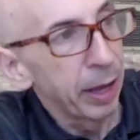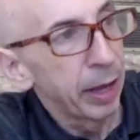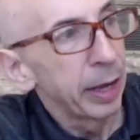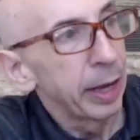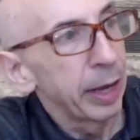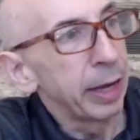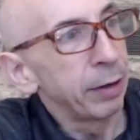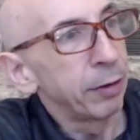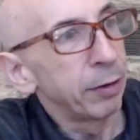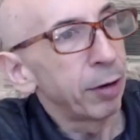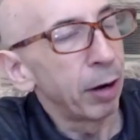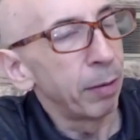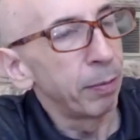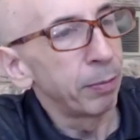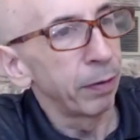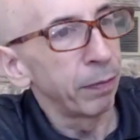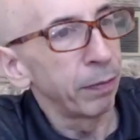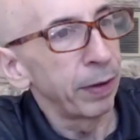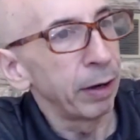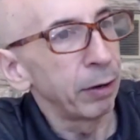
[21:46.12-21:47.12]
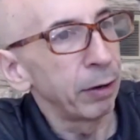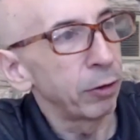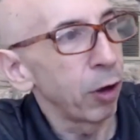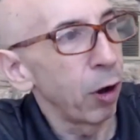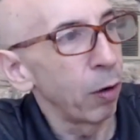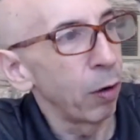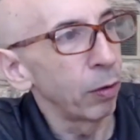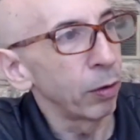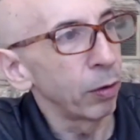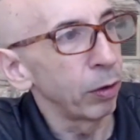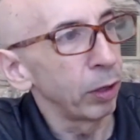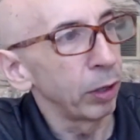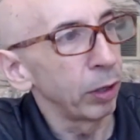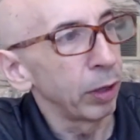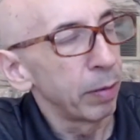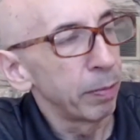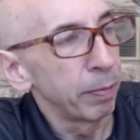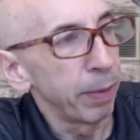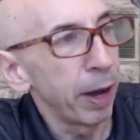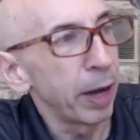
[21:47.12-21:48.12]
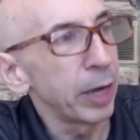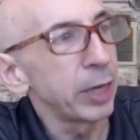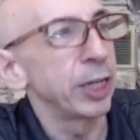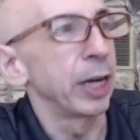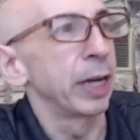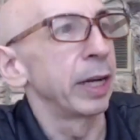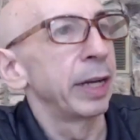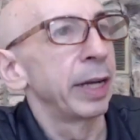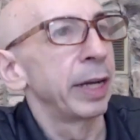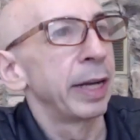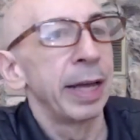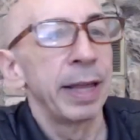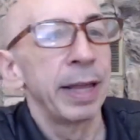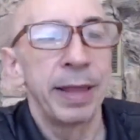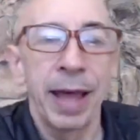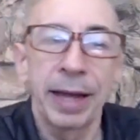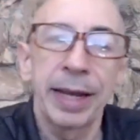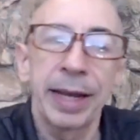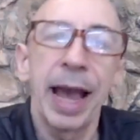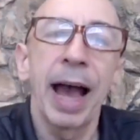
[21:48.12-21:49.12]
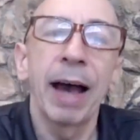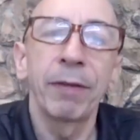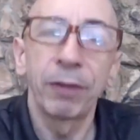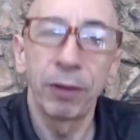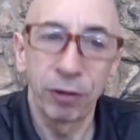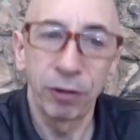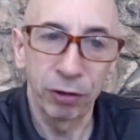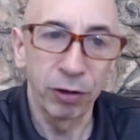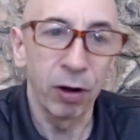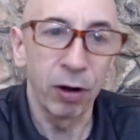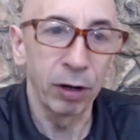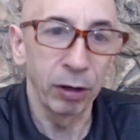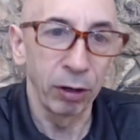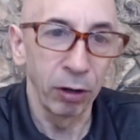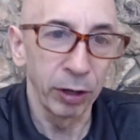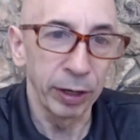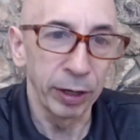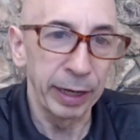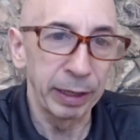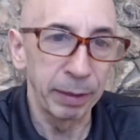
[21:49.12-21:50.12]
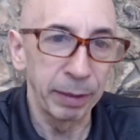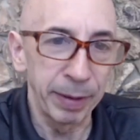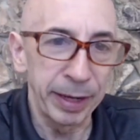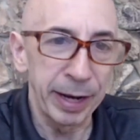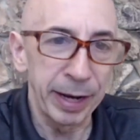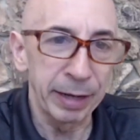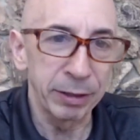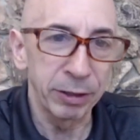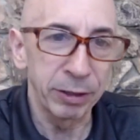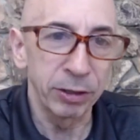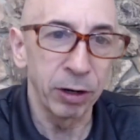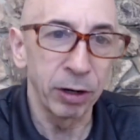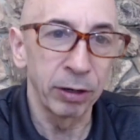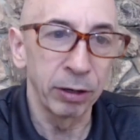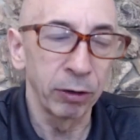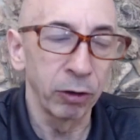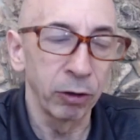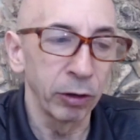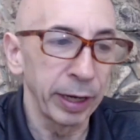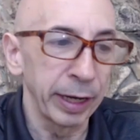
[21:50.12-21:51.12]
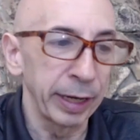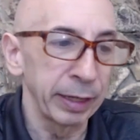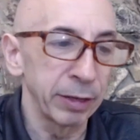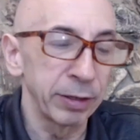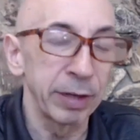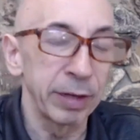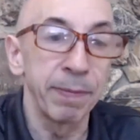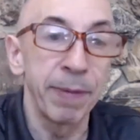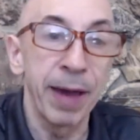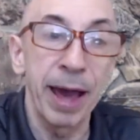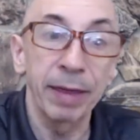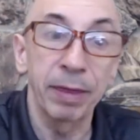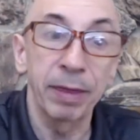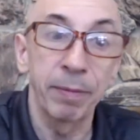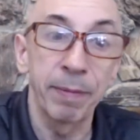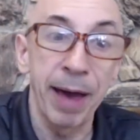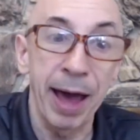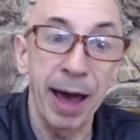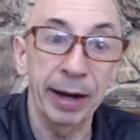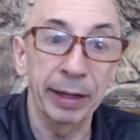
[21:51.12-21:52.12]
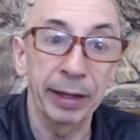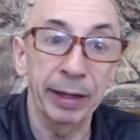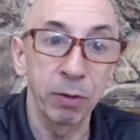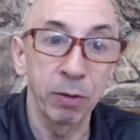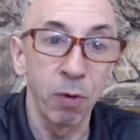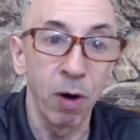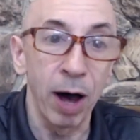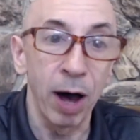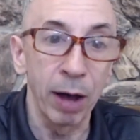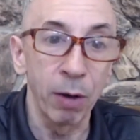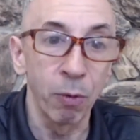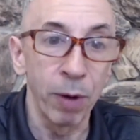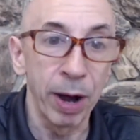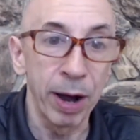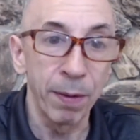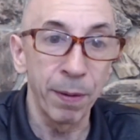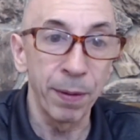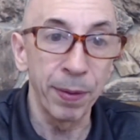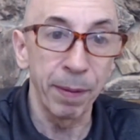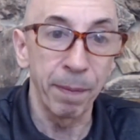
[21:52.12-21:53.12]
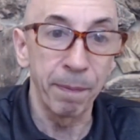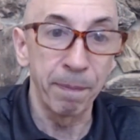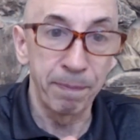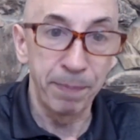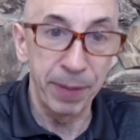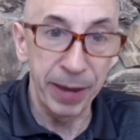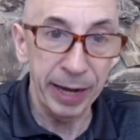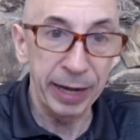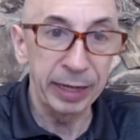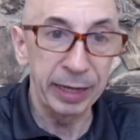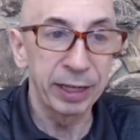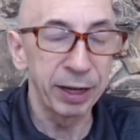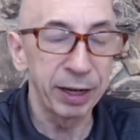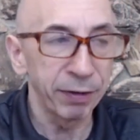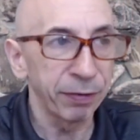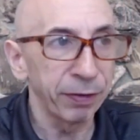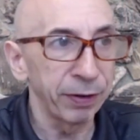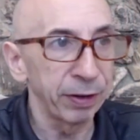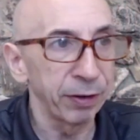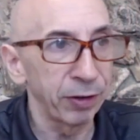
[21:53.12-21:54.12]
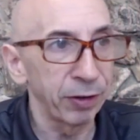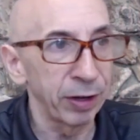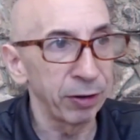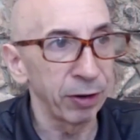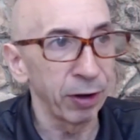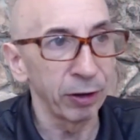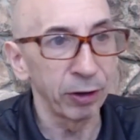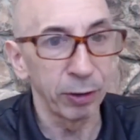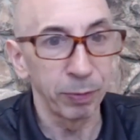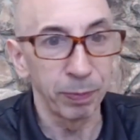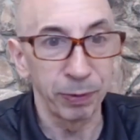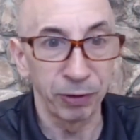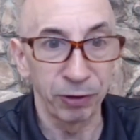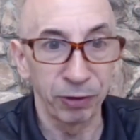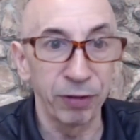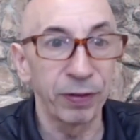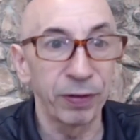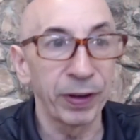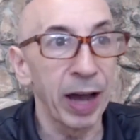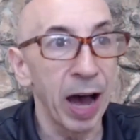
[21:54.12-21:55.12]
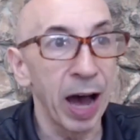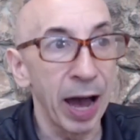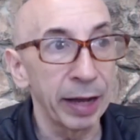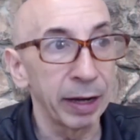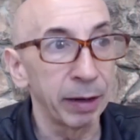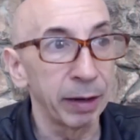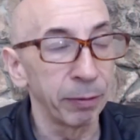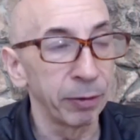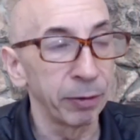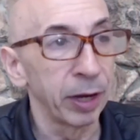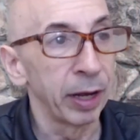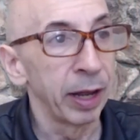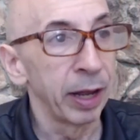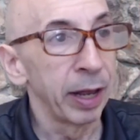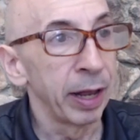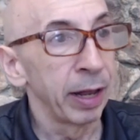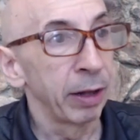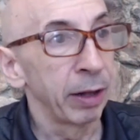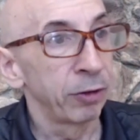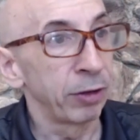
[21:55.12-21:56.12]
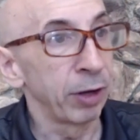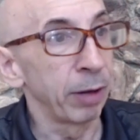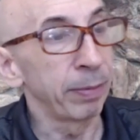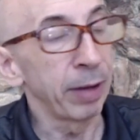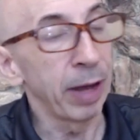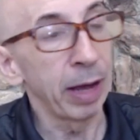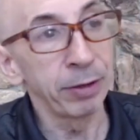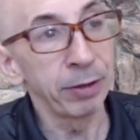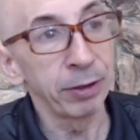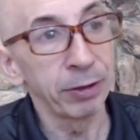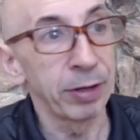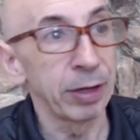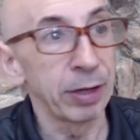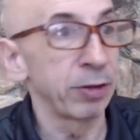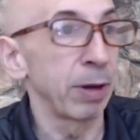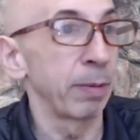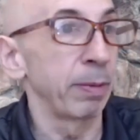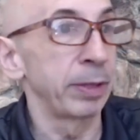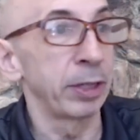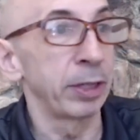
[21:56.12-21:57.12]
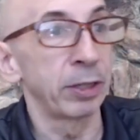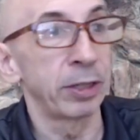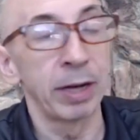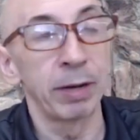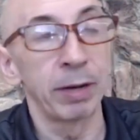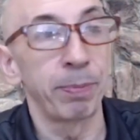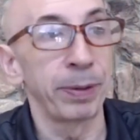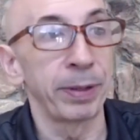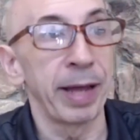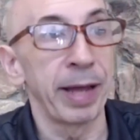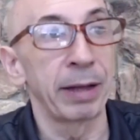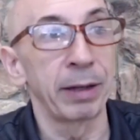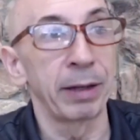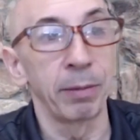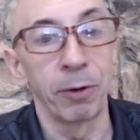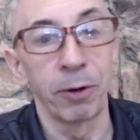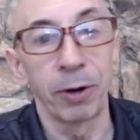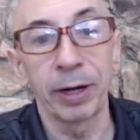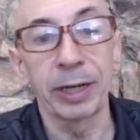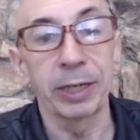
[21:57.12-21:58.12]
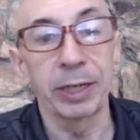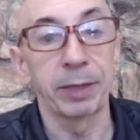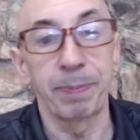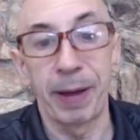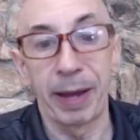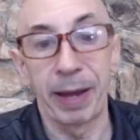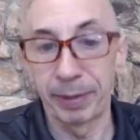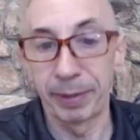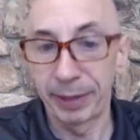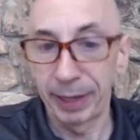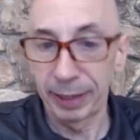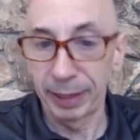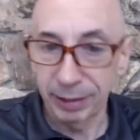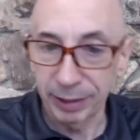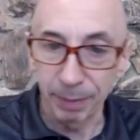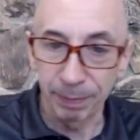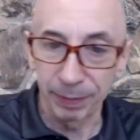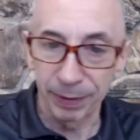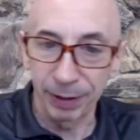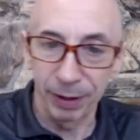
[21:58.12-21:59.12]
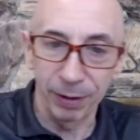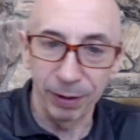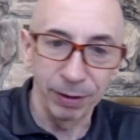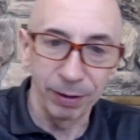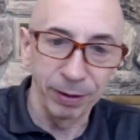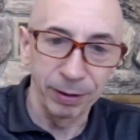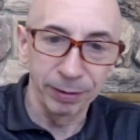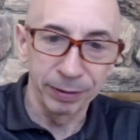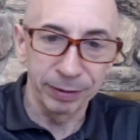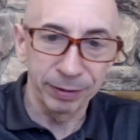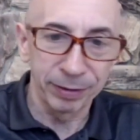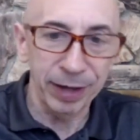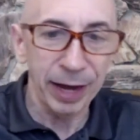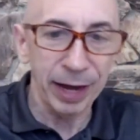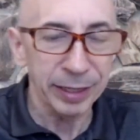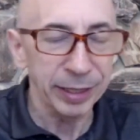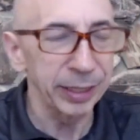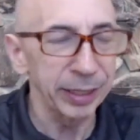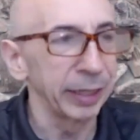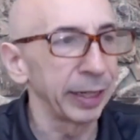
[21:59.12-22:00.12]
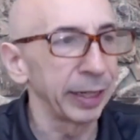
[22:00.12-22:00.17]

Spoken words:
in terms of their total budget, then you have to start looking, the mediator start looking to see mathematically why. Where are the big differences on specific items? Sometimes you'll say someone just didn't put down the mortgage payment. They skipped the whole section,